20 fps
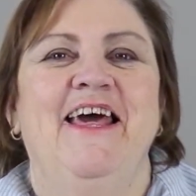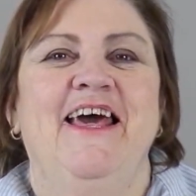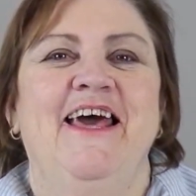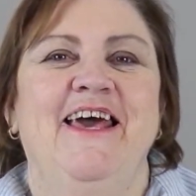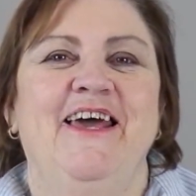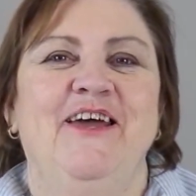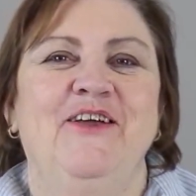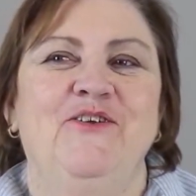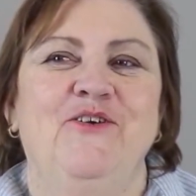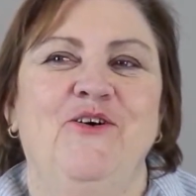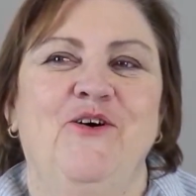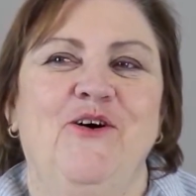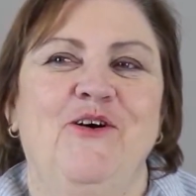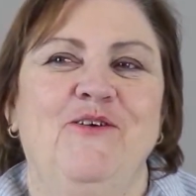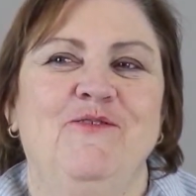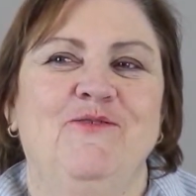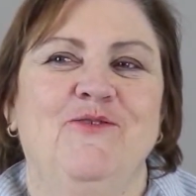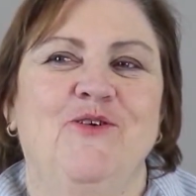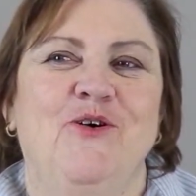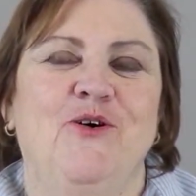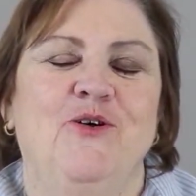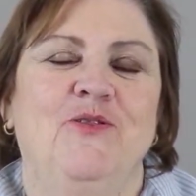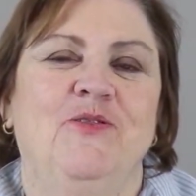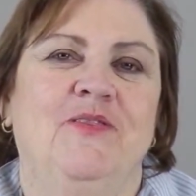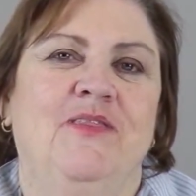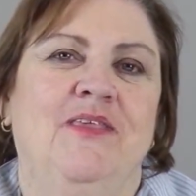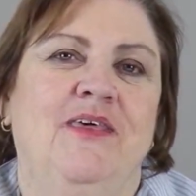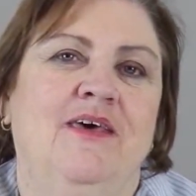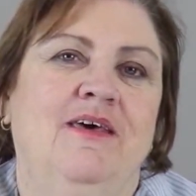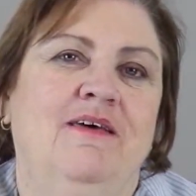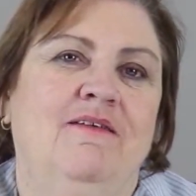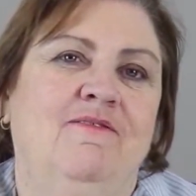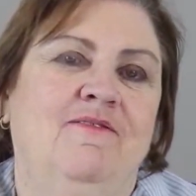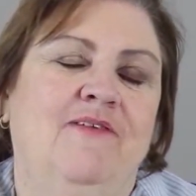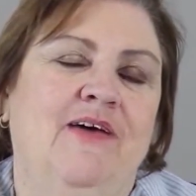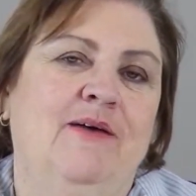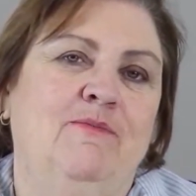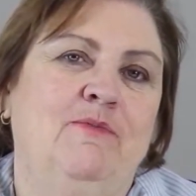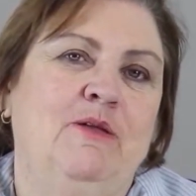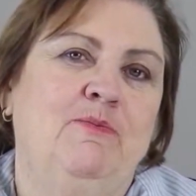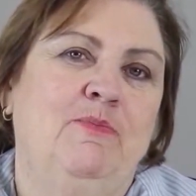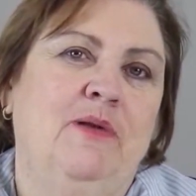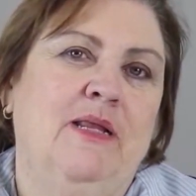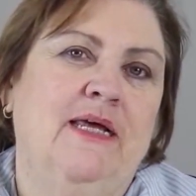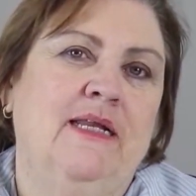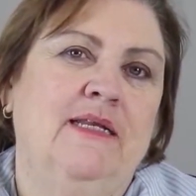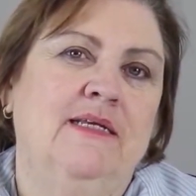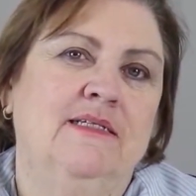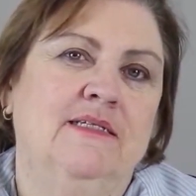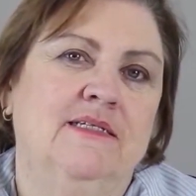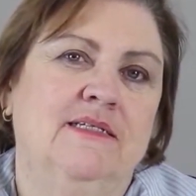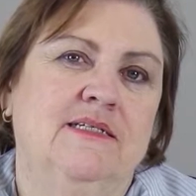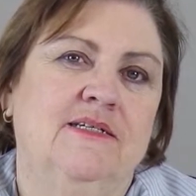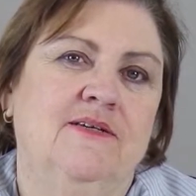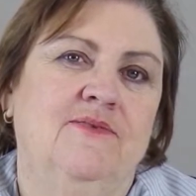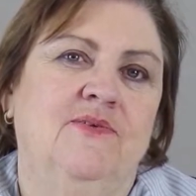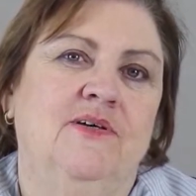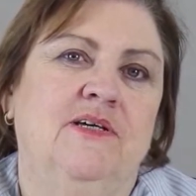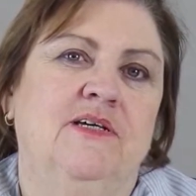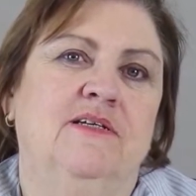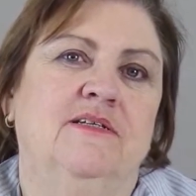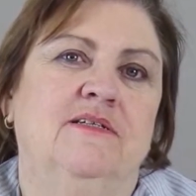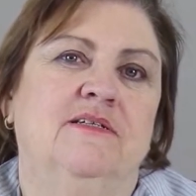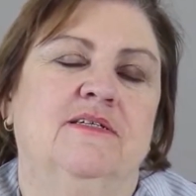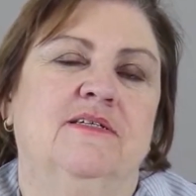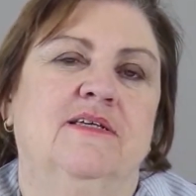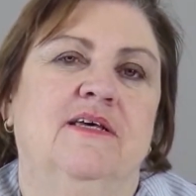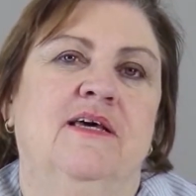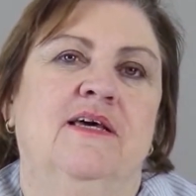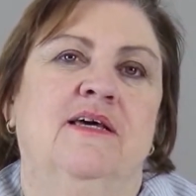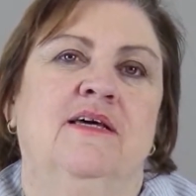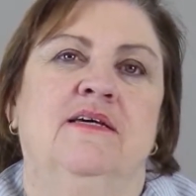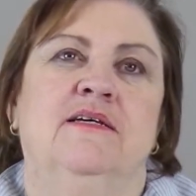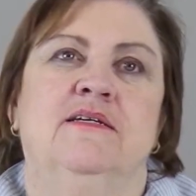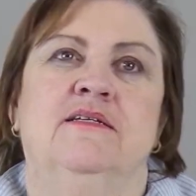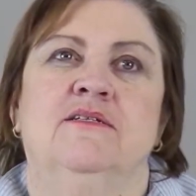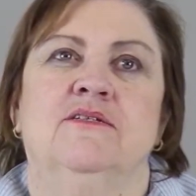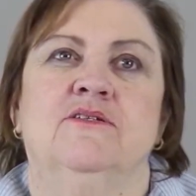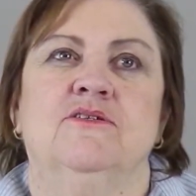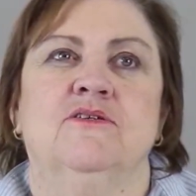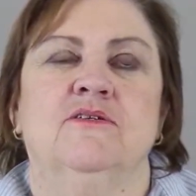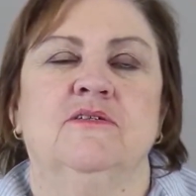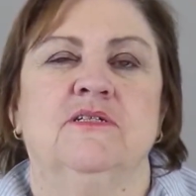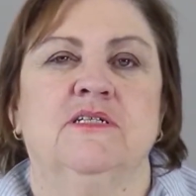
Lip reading: and I've got the family planning certificates, and I